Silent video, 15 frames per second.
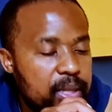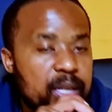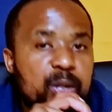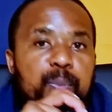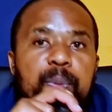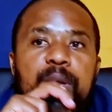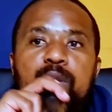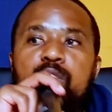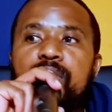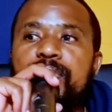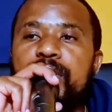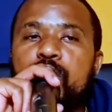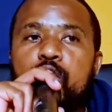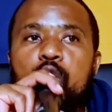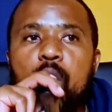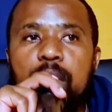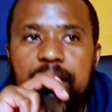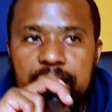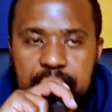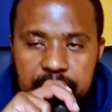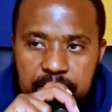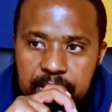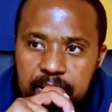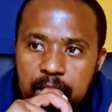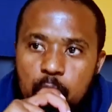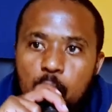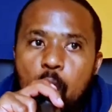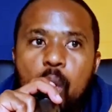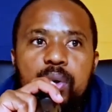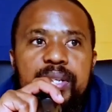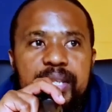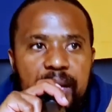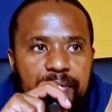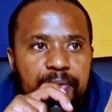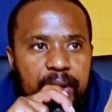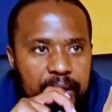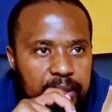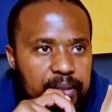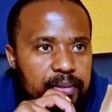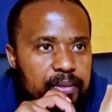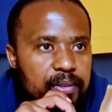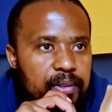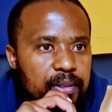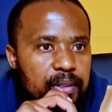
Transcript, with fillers: The spirit of endurance, long suffering.